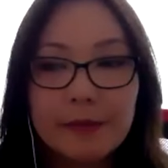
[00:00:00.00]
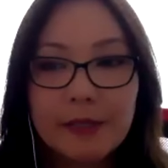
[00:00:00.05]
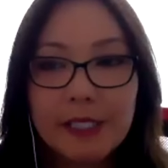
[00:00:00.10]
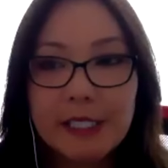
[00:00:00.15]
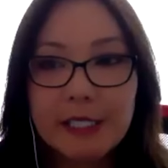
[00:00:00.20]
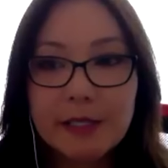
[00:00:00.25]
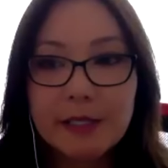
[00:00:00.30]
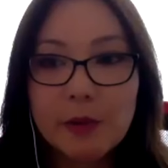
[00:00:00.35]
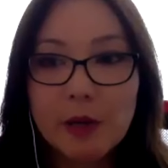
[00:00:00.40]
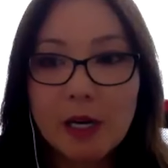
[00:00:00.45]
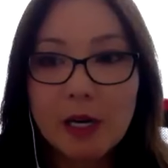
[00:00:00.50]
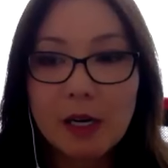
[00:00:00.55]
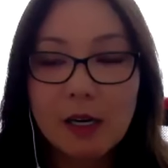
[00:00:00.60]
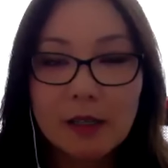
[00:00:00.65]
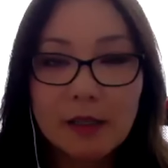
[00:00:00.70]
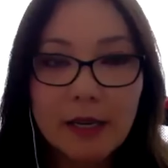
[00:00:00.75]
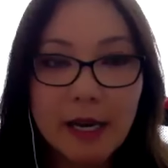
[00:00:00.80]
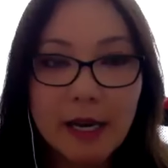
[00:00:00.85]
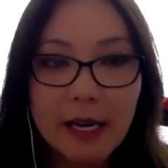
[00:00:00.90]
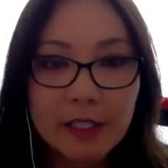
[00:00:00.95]
Lisa
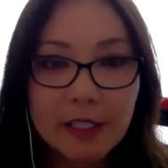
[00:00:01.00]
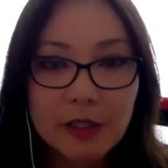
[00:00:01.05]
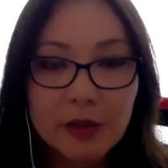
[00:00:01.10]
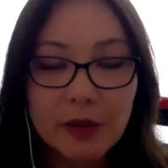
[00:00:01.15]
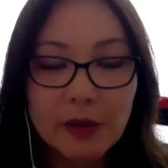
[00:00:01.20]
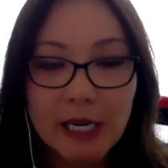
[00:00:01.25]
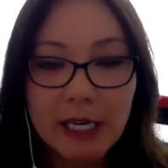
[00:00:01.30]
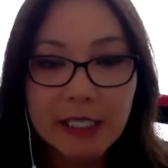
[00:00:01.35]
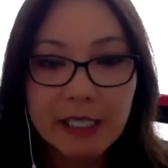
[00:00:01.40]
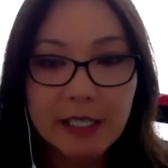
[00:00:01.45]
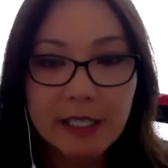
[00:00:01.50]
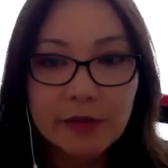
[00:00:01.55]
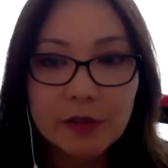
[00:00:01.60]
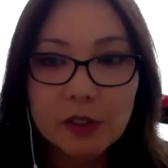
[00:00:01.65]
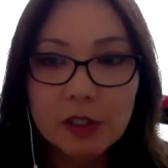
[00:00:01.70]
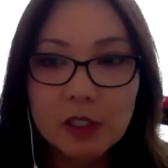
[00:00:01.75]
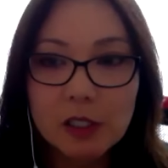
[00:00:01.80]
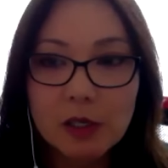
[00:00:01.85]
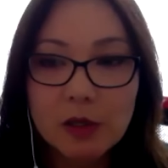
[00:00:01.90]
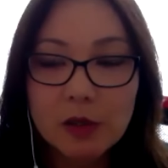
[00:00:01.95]
Wong. I do IT
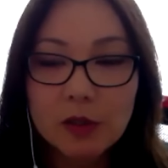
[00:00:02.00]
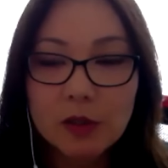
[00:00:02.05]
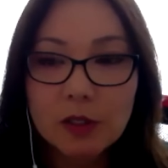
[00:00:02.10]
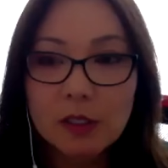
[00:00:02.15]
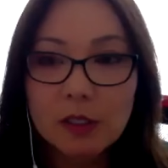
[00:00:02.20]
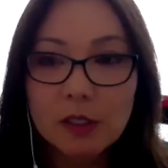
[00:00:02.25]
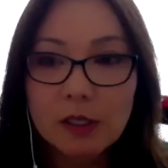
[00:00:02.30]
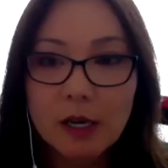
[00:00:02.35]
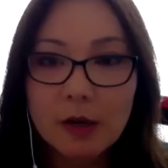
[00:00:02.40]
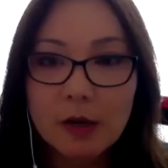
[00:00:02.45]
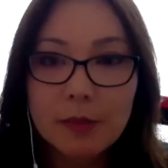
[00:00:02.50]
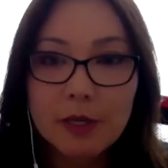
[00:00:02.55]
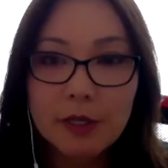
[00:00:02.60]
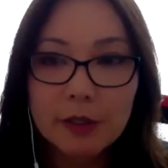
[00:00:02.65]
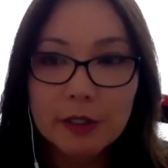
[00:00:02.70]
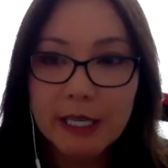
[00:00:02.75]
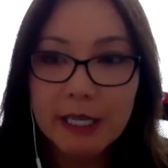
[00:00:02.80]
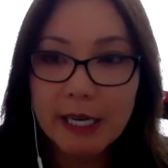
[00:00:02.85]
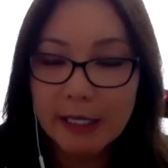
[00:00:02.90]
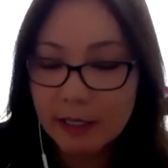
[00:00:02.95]
for the local. I'll be
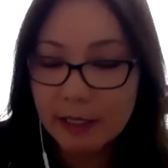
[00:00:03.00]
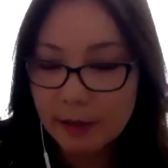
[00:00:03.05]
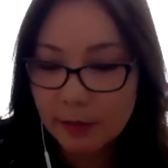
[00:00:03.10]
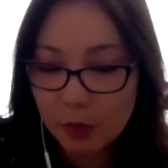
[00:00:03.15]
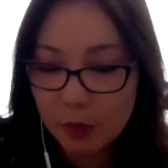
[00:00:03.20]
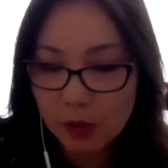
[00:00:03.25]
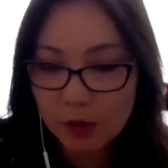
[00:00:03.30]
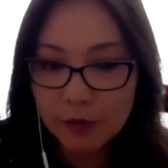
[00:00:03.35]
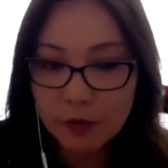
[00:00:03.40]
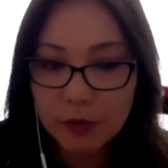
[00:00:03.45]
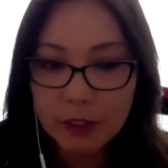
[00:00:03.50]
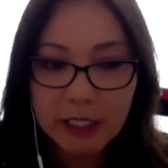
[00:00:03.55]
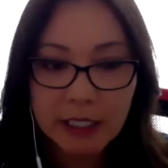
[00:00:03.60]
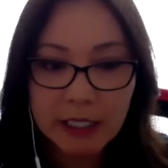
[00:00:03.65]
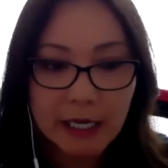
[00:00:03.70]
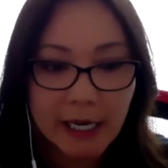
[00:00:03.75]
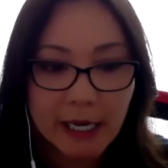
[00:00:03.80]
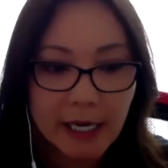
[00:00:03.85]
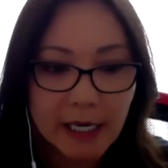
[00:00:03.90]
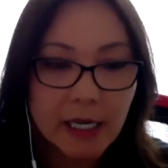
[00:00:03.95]
your tech support for
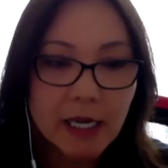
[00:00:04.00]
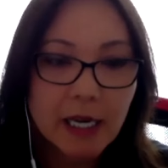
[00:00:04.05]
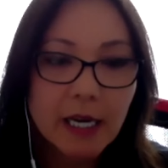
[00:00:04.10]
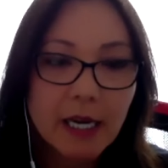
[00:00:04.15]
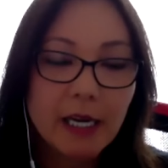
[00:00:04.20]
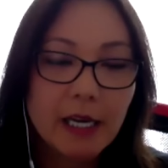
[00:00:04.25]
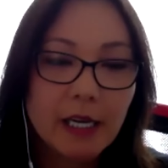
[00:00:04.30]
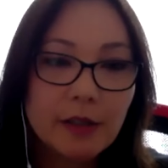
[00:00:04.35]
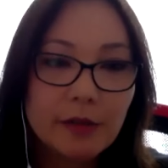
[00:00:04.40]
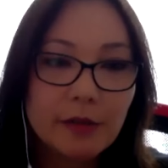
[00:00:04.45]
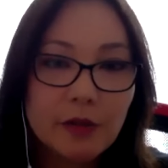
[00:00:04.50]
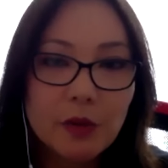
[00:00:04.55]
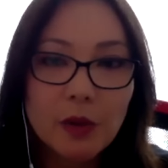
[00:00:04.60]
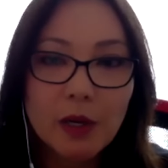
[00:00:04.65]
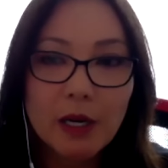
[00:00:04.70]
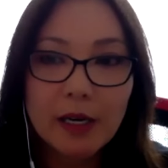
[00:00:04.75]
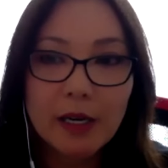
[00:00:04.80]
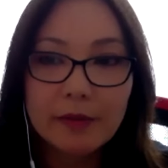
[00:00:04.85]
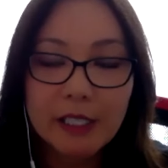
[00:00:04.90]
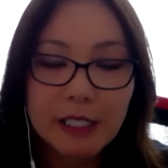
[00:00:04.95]
tonight. If
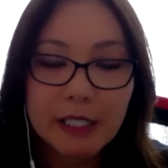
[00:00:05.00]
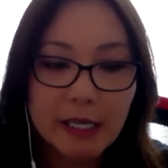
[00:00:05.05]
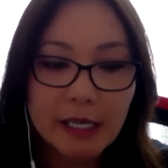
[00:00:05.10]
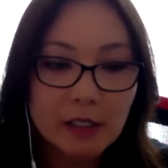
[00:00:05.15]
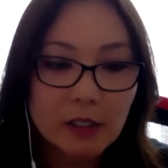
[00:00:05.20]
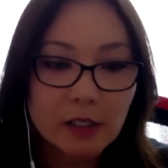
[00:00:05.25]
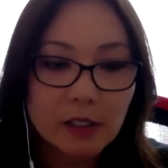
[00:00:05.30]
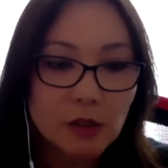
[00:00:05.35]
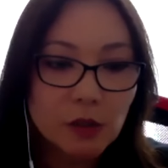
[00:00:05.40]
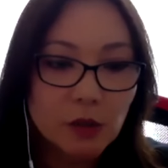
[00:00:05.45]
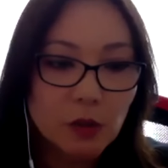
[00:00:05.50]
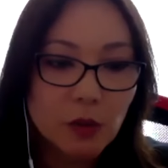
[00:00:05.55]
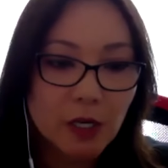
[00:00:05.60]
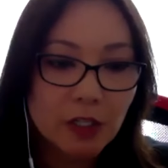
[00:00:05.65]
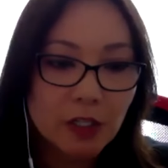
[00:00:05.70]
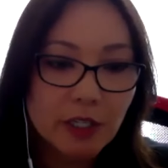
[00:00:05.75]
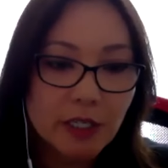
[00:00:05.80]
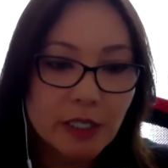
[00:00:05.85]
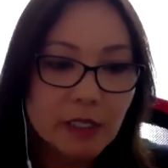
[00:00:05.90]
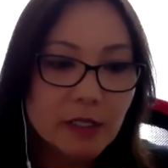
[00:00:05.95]
you have a technical
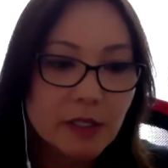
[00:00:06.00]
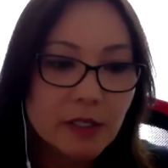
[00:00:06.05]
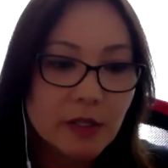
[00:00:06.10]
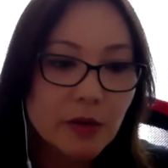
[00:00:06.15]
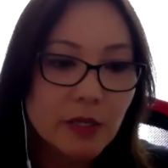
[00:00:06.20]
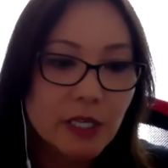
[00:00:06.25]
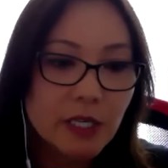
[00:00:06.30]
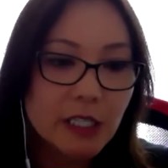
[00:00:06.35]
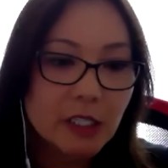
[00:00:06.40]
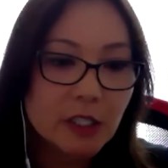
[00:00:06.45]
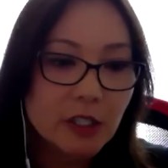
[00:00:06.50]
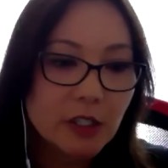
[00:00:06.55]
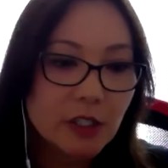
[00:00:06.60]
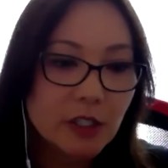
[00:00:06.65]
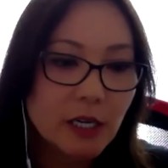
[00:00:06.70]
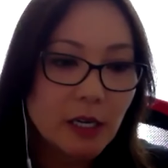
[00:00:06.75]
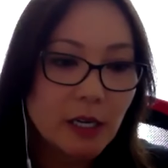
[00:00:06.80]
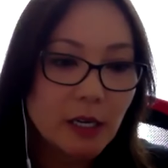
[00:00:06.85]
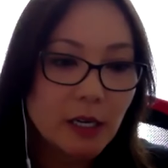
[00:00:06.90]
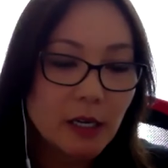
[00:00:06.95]
questions, you can
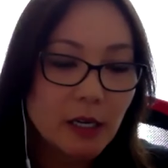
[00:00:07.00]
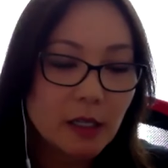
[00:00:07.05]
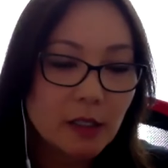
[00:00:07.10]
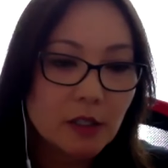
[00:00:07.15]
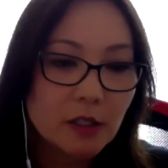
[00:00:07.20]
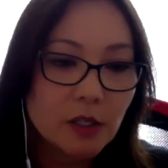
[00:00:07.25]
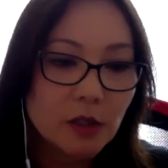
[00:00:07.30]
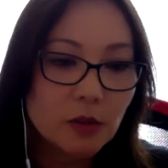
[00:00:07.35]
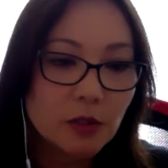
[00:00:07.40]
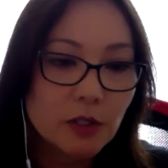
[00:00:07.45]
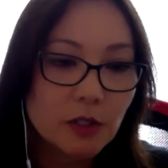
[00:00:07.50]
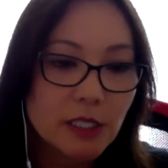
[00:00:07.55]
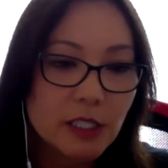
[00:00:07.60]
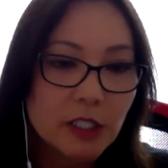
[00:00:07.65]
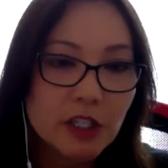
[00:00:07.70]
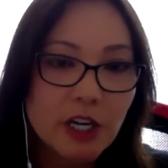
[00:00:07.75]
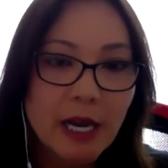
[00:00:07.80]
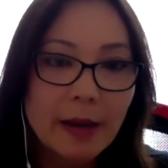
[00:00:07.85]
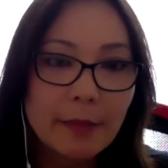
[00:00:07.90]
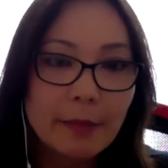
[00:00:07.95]
go to
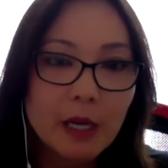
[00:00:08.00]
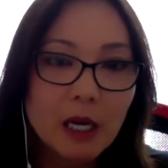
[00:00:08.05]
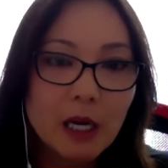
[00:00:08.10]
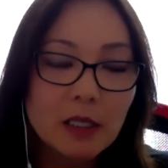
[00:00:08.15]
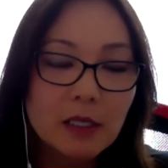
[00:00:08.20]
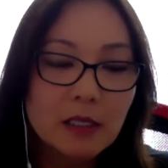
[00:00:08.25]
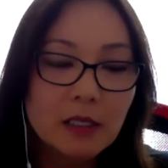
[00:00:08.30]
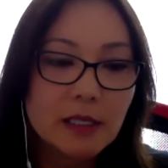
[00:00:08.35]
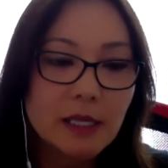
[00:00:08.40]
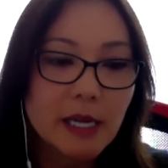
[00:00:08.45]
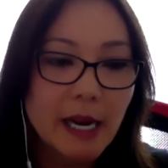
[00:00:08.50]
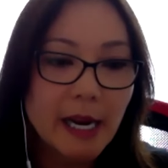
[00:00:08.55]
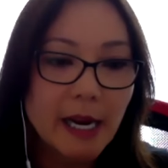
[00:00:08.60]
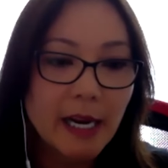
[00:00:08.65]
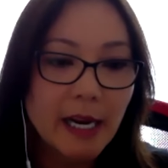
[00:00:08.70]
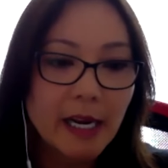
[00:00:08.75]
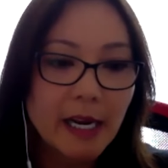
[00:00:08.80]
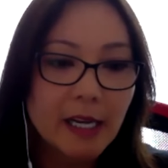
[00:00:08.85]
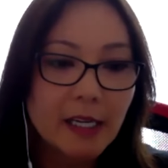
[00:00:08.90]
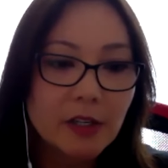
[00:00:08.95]
the chat box
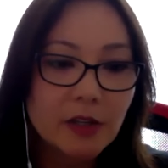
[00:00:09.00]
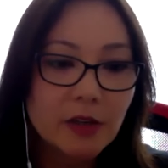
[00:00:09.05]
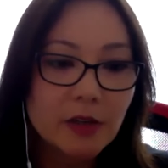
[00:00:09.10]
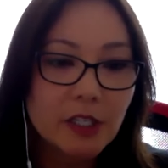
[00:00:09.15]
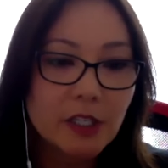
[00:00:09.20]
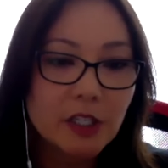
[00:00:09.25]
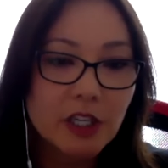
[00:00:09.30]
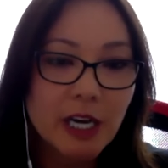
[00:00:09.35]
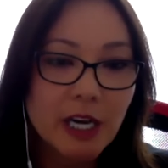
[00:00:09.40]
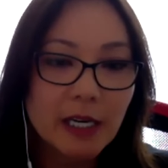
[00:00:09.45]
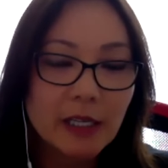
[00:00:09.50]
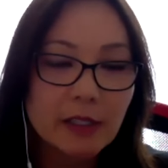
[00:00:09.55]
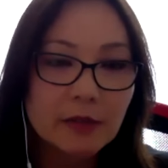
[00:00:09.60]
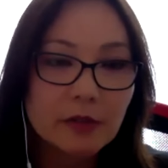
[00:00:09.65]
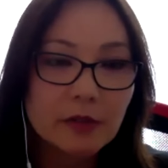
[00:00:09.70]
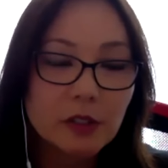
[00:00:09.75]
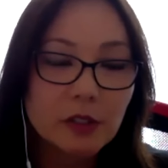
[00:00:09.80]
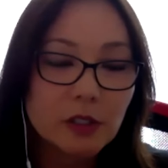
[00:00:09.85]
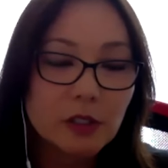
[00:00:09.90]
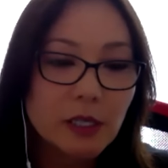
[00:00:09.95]
and you can chat
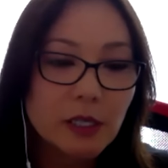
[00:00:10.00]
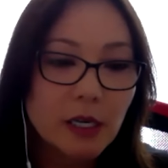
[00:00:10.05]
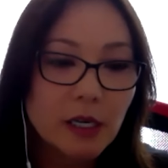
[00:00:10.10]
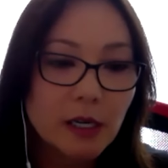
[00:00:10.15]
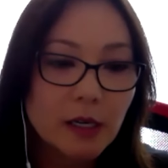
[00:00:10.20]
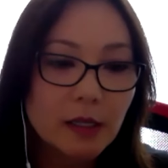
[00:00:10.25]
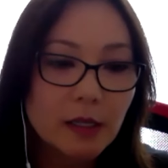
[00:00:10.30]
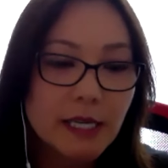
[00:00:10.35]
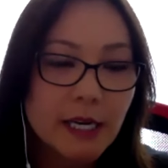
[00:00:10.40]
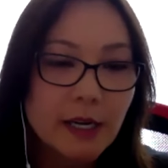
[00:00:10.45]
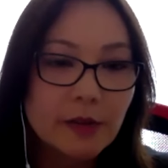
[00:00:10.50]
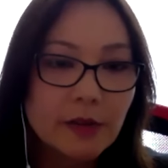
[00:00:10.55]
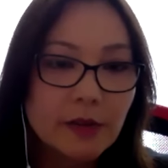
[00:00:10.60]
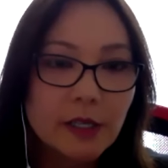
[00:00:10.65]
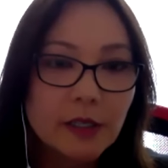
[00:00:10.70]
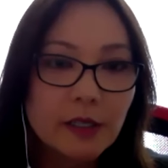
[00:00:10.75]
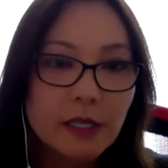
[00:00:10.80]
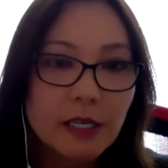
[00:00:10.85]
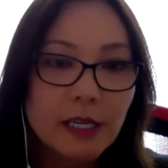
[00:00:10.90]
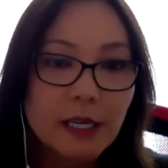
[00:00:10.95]
it down
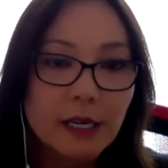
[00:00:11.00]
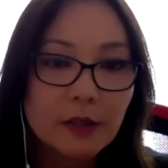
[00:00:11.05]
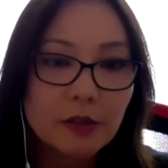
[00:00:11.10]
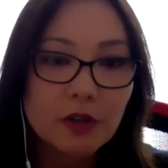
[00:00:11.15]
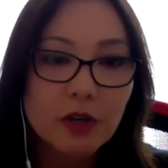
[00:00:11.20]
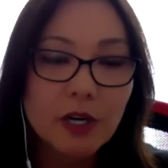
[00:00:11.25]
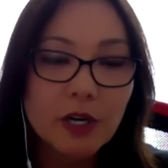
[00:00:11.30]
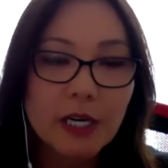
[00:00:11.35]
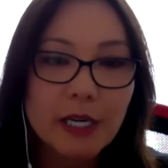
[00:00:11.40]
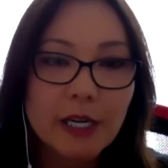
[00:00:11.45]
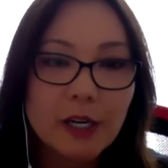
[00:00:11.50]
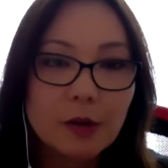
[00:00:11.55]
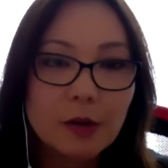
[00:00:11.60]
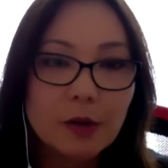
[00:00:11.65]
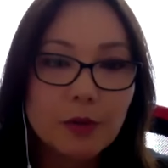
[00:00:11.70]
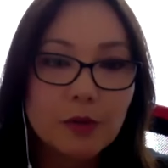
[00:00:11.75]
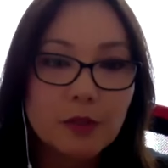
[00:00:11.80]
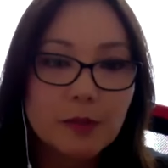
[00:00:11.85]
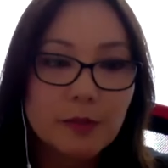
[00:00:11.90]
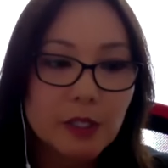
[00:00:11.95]
there, and I'll try to
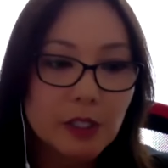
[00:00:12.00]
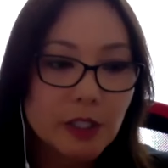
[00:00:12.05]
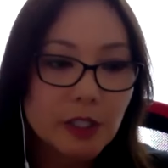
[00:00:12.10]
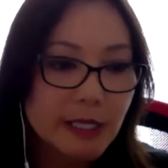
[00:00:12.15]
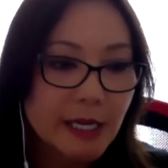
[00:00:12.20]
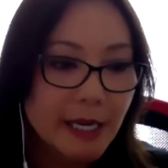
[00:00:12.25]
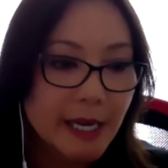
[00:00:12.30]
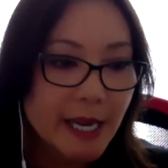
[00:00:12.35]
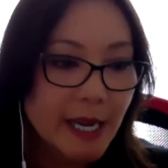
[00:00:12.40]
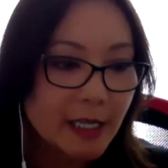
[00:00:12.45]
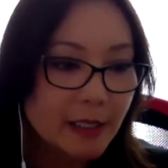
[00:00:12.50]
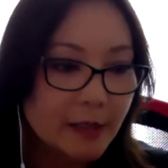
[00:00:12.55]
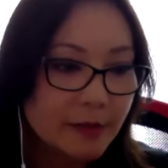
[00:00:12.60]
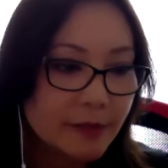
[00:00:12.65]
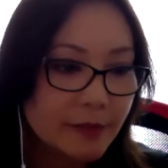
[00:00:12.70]
help you as much as I can.